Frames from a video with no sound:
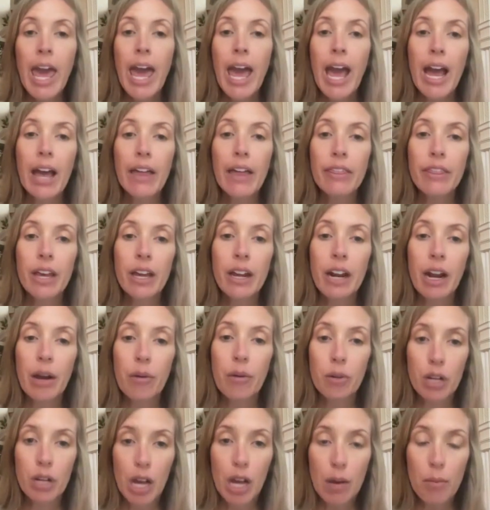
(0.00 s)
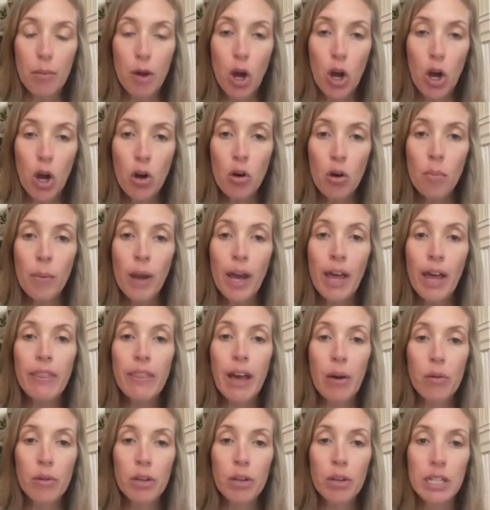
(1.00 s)
And then I would come home and
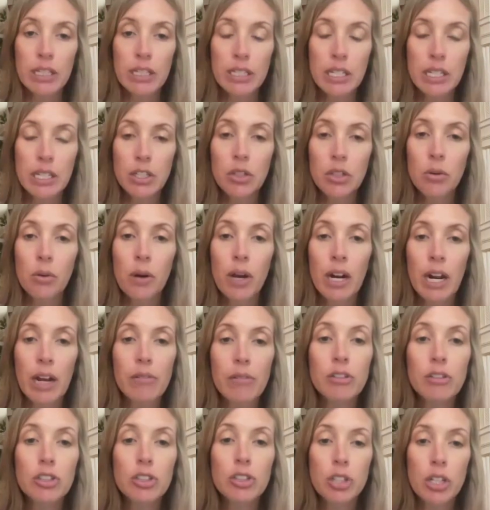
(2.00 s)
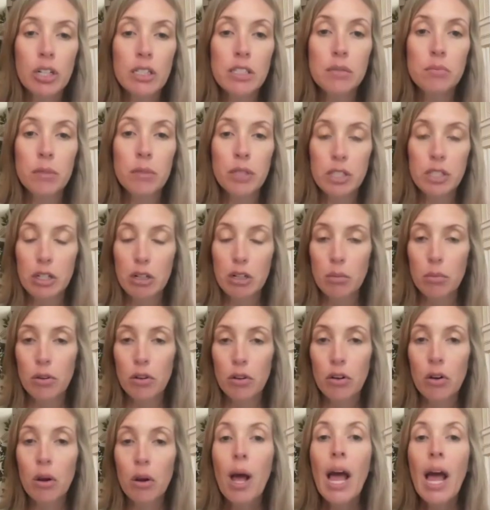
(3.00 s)
that would continue. And I was just
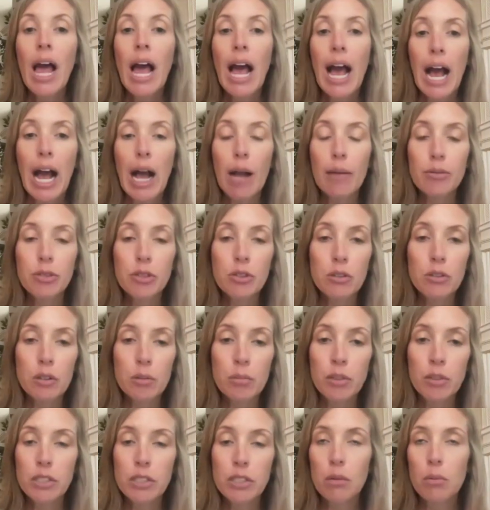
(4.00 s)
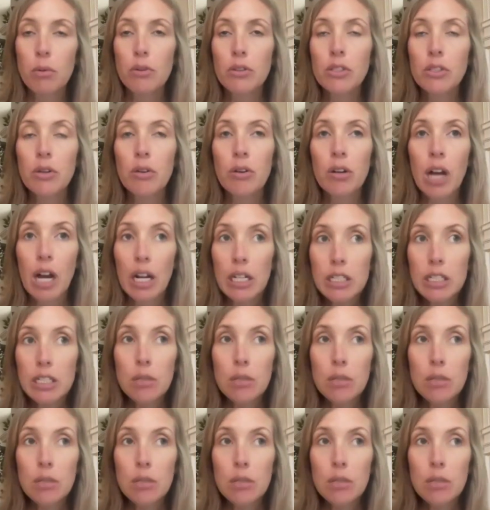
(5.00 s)
miserable, absolutely miserable. So it got to